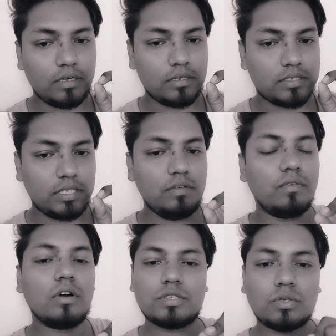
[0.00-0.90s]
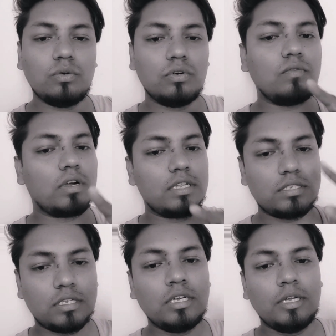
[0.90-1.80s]
see for score, what
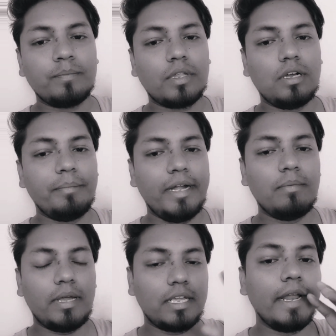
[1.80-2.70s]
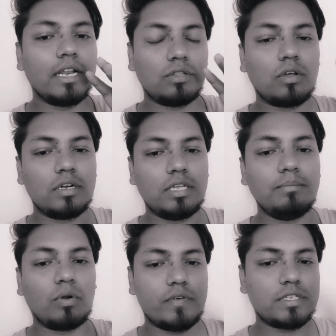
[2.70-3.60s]
is made by GATE authority,
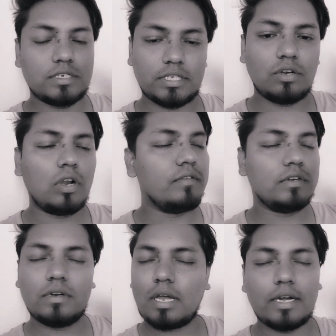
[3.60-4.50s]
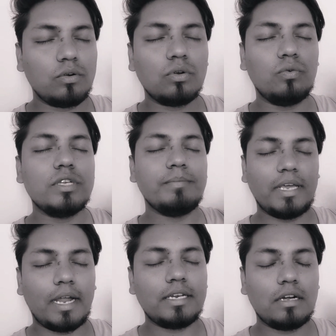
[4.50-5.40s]
professors and all, everyone, I don't know who is
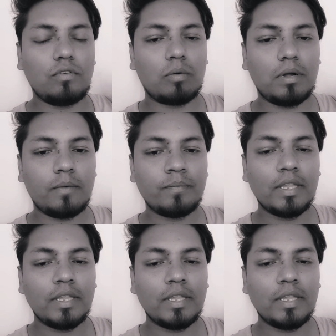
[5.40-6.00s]
behind that formula.